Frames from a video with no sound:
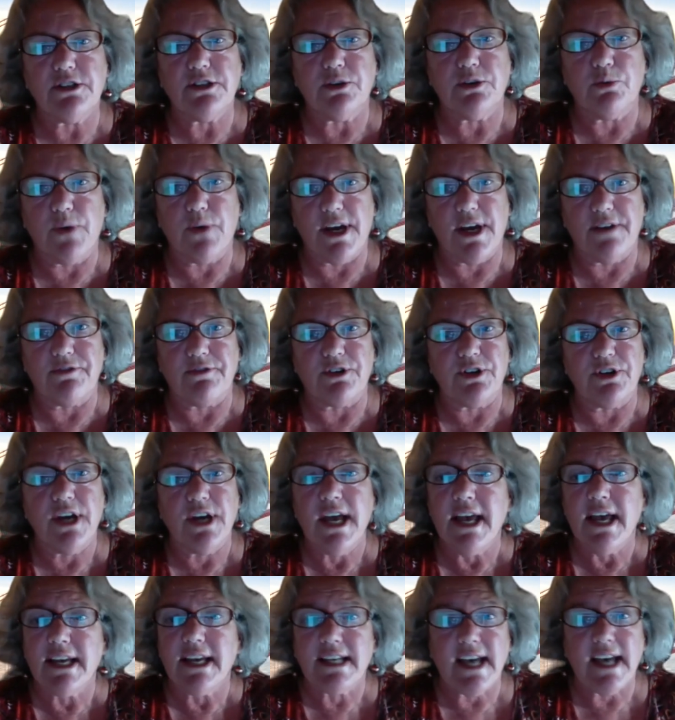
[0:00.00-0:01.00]
a waiver.
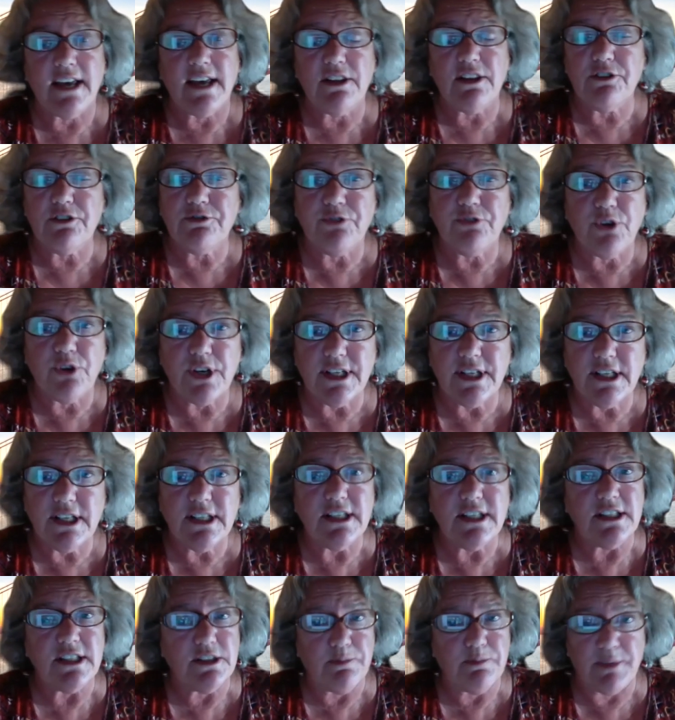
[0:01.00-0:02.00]
California
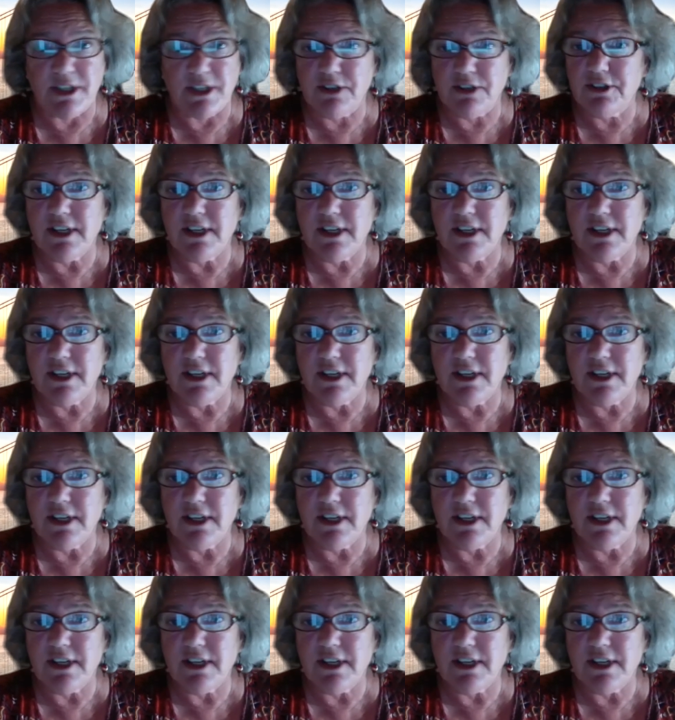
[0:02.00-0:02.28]
is bigger than